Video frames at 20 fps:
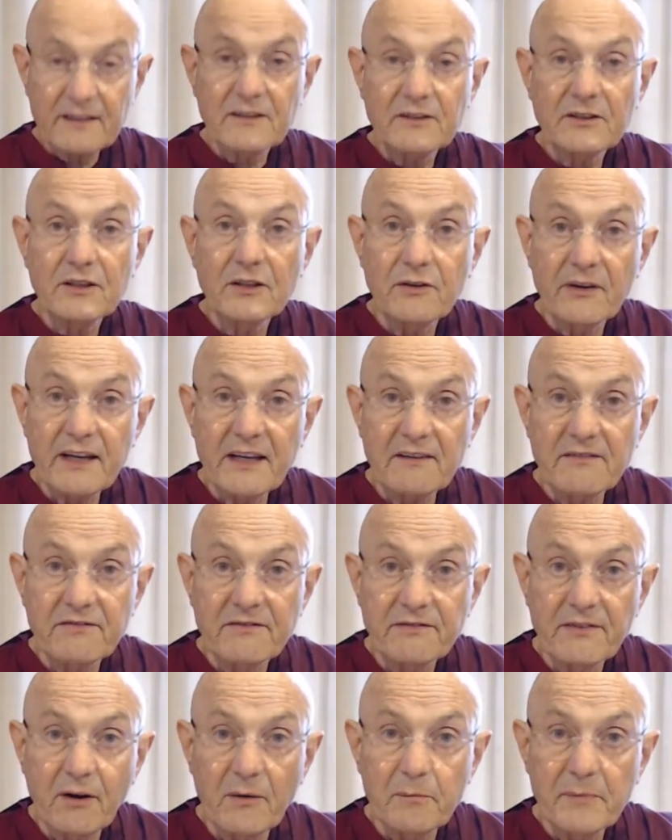and
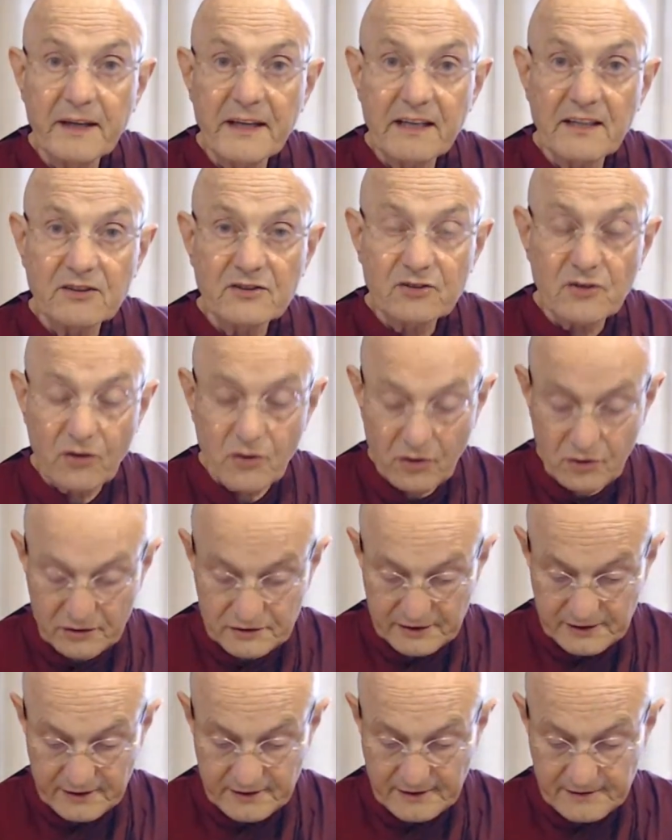grief on being
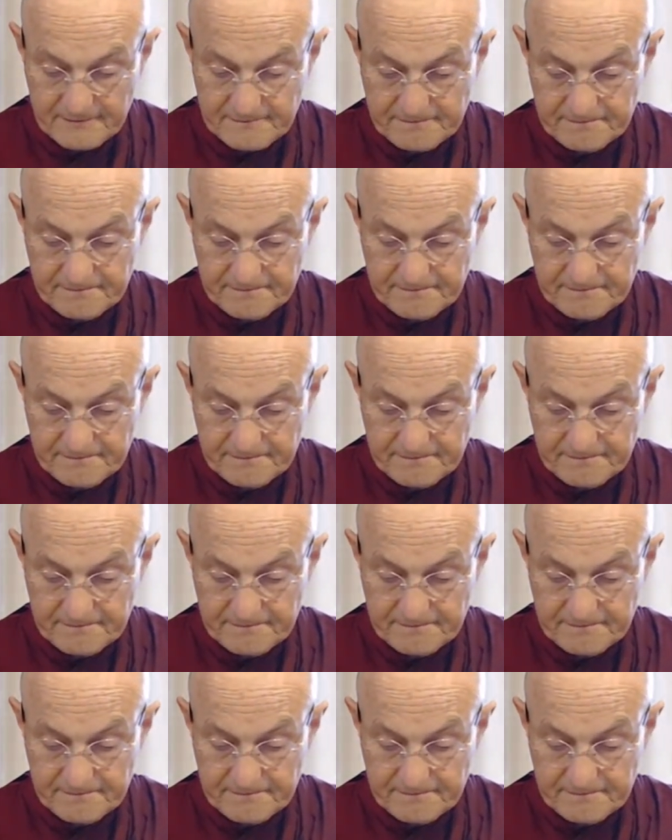slaughtered.